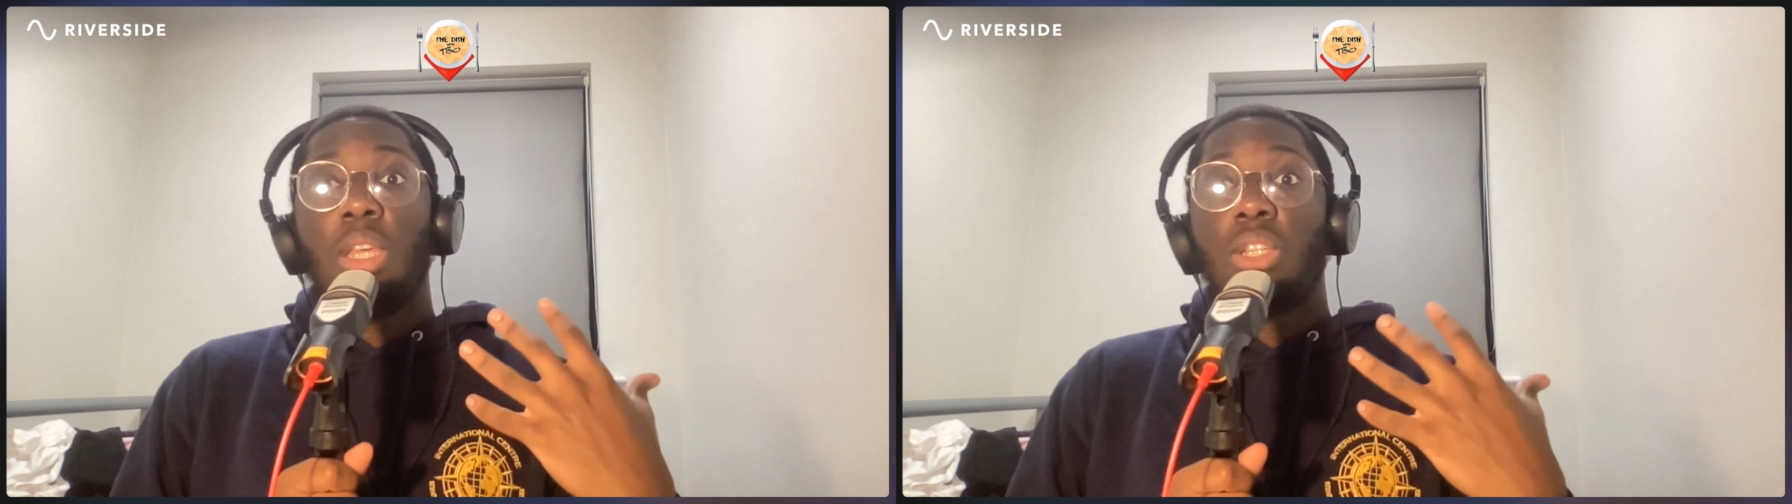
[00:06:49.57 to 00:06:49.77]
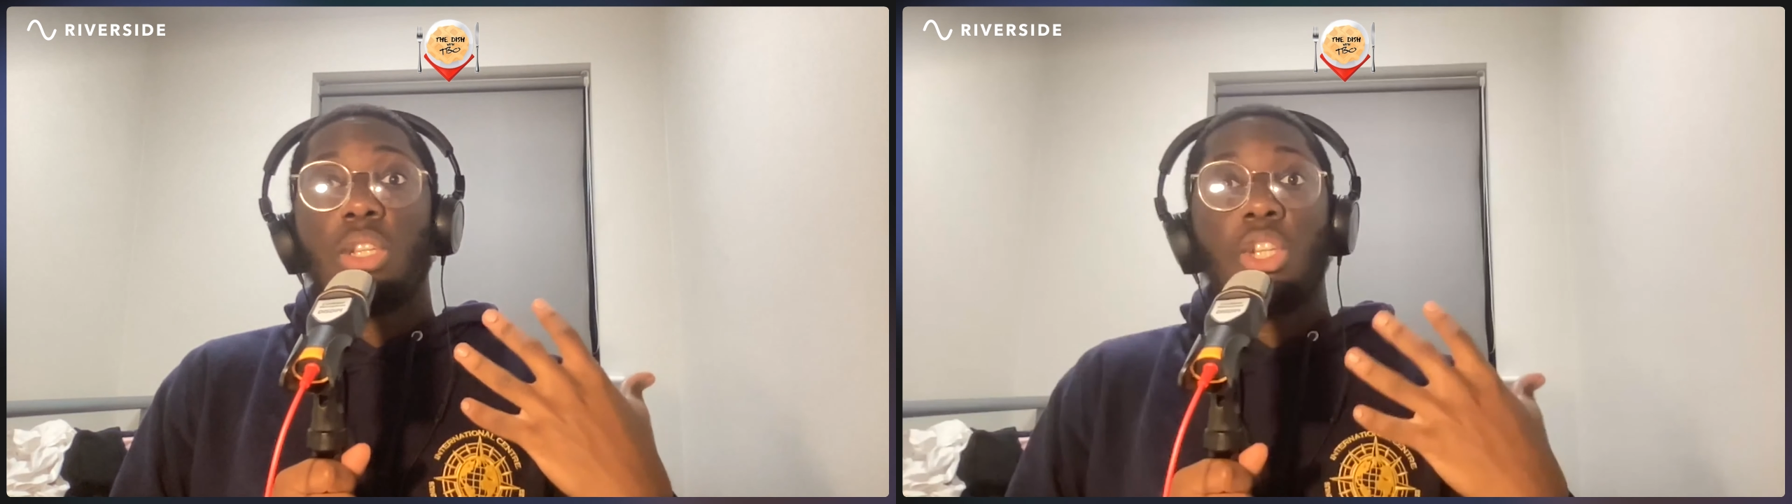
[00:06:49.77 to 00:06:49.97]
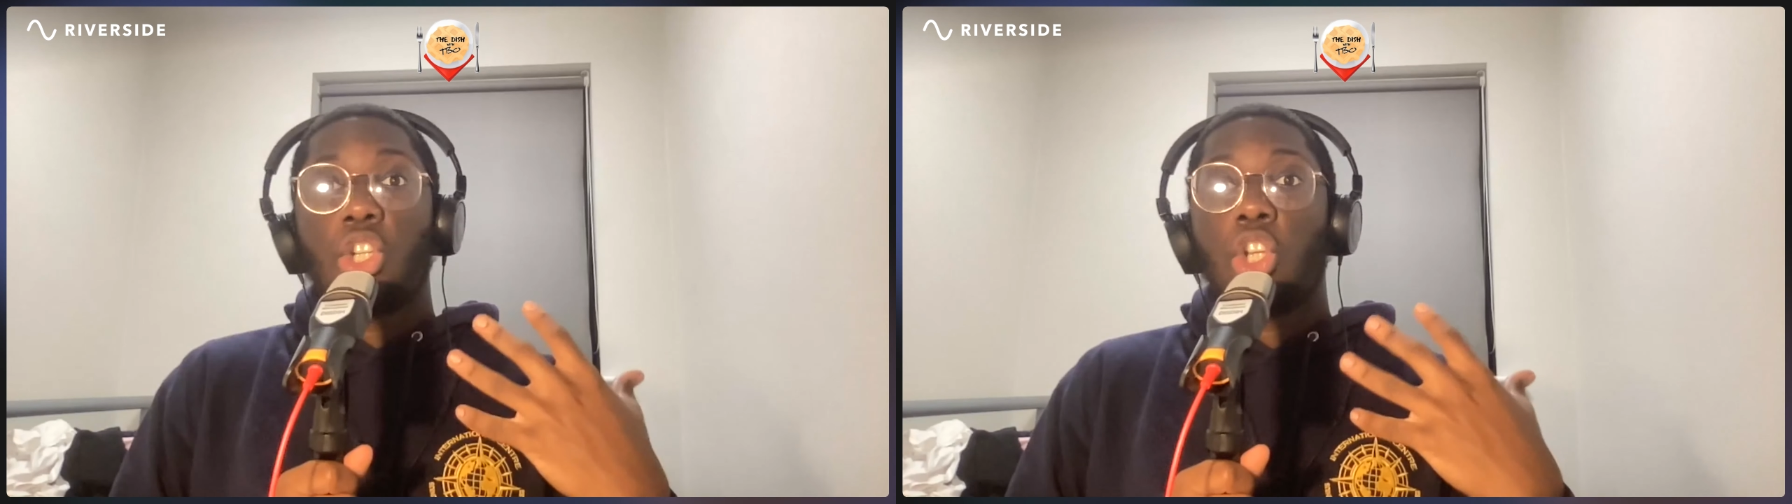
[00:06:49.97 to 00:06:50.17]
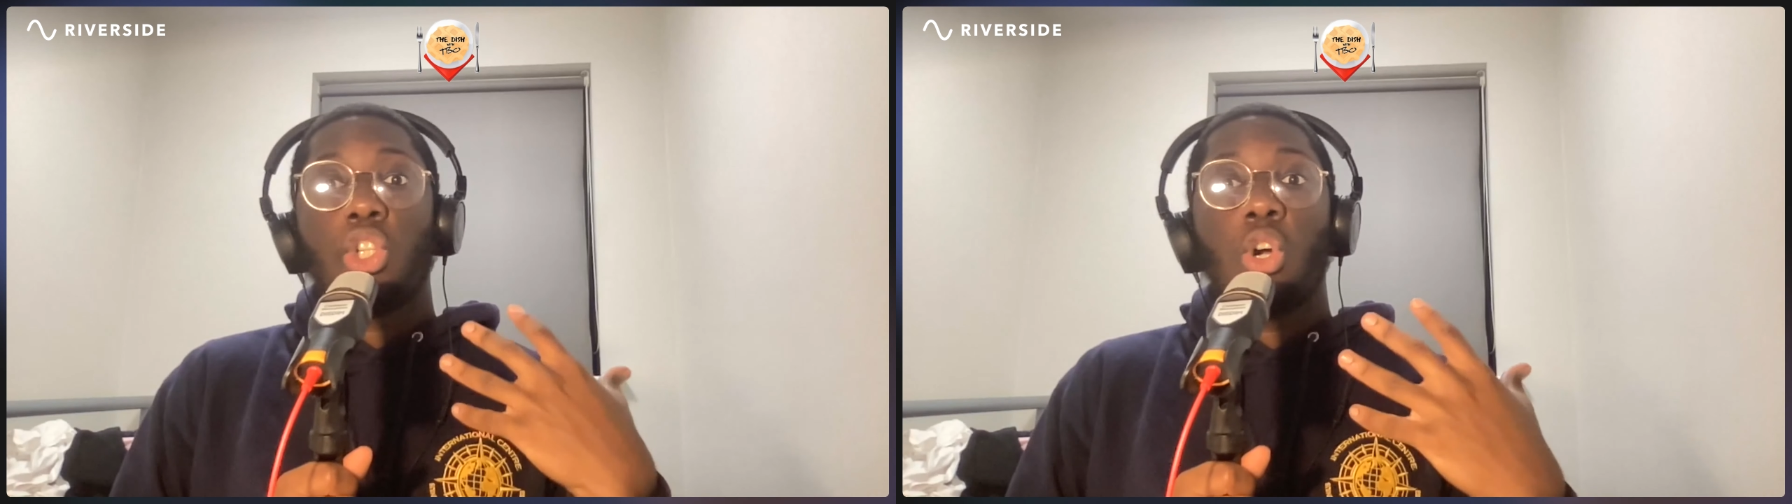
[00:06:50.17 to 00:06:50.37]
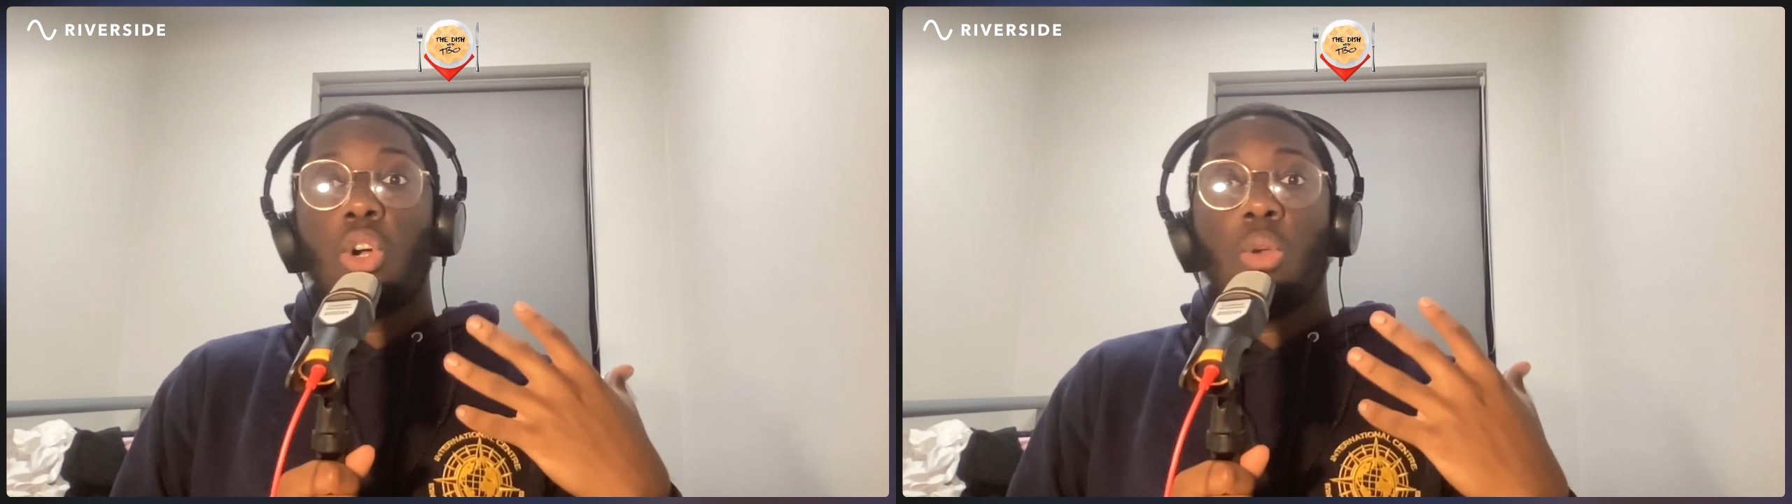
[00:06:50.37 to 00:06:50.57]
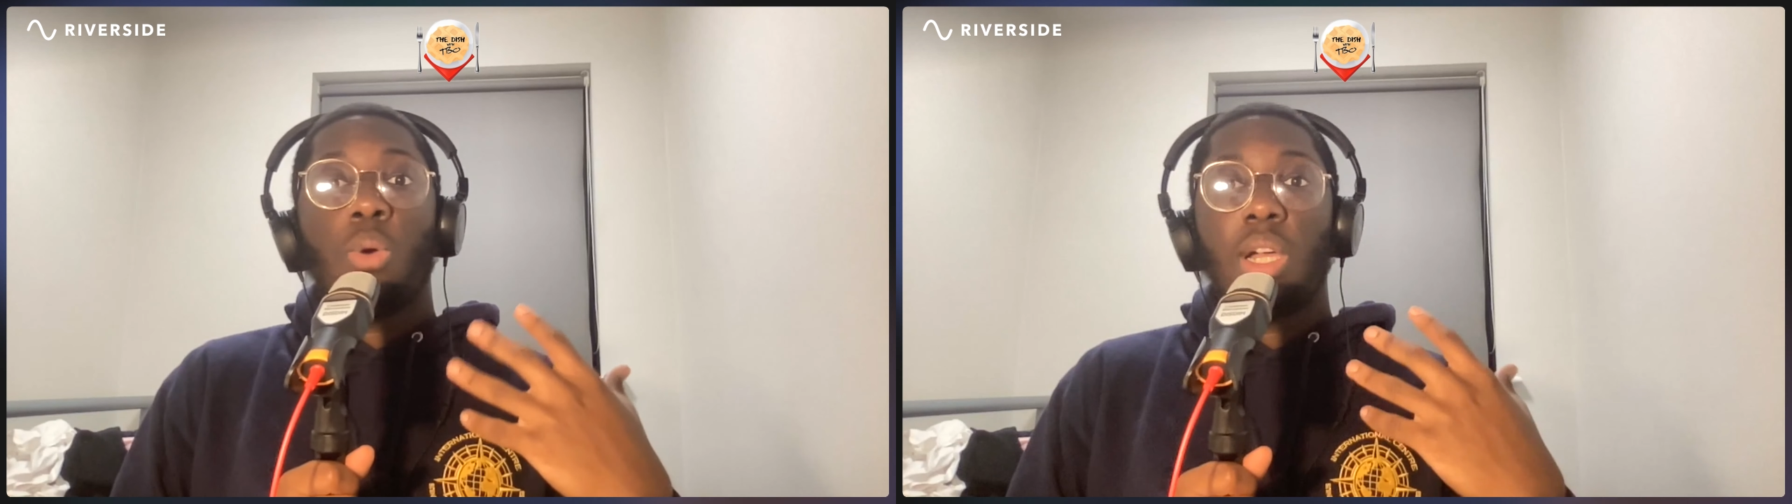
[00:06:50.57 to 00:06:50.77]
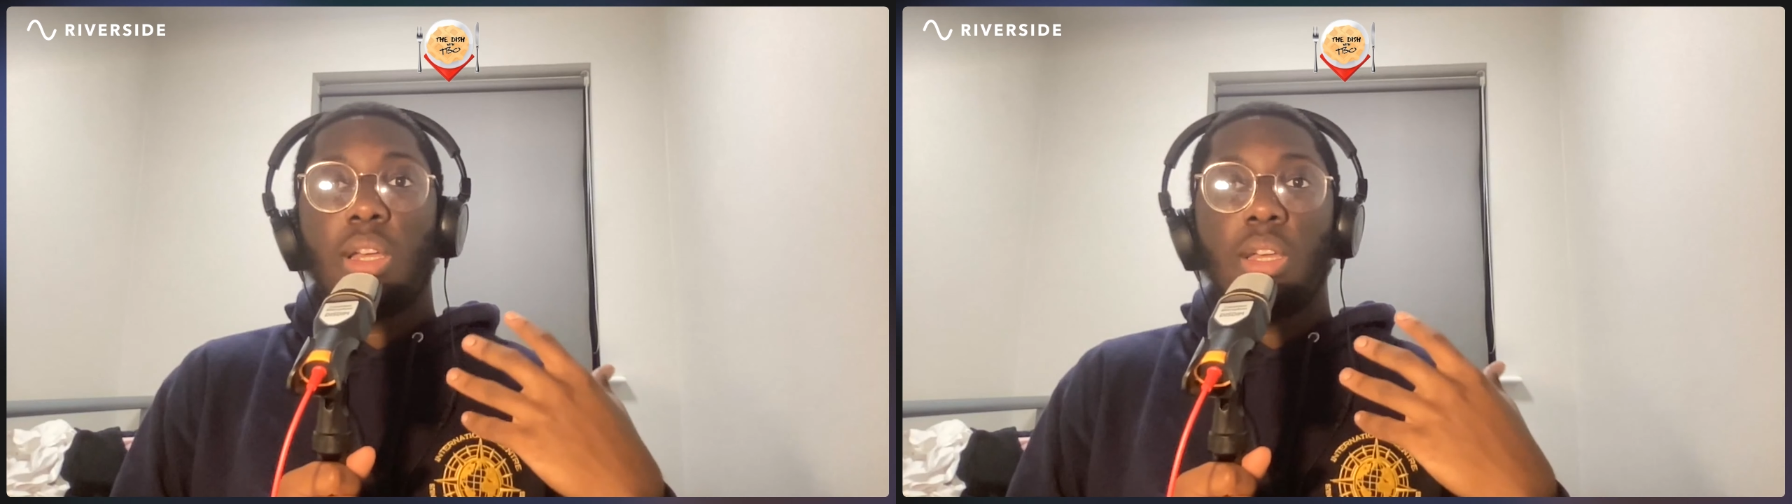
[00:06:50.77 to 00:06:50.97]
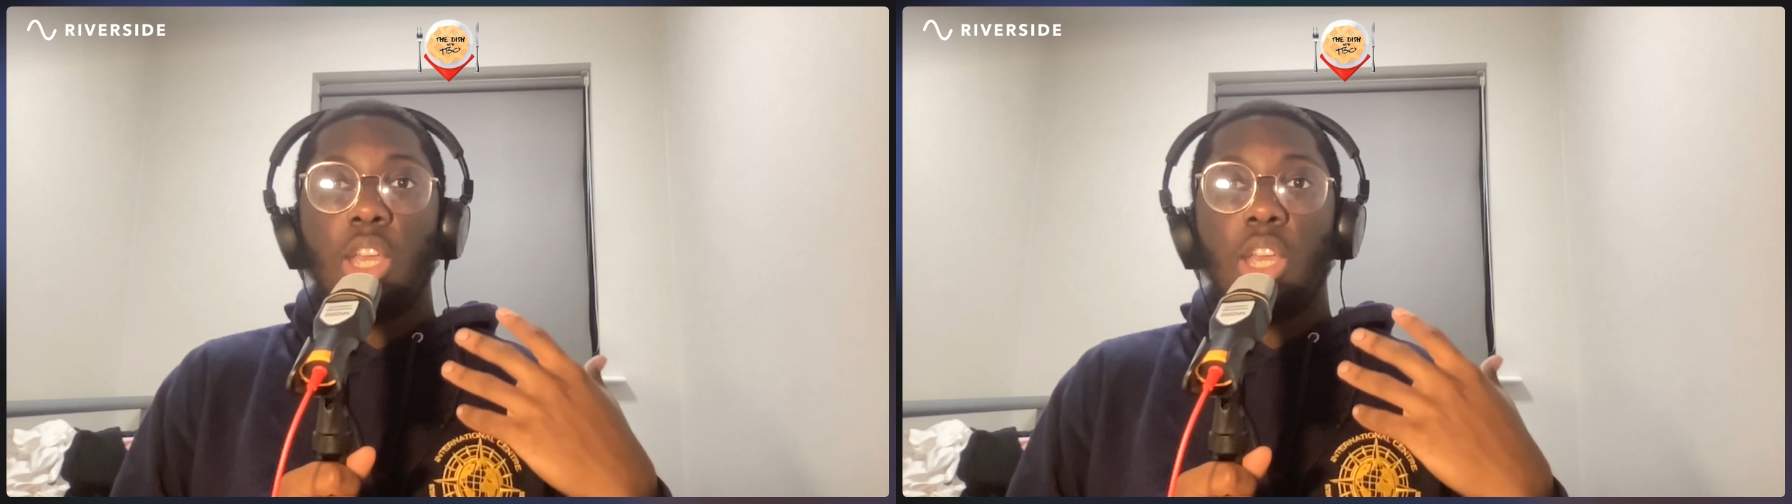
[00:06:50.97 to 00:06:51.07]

it's it's just not gonna work.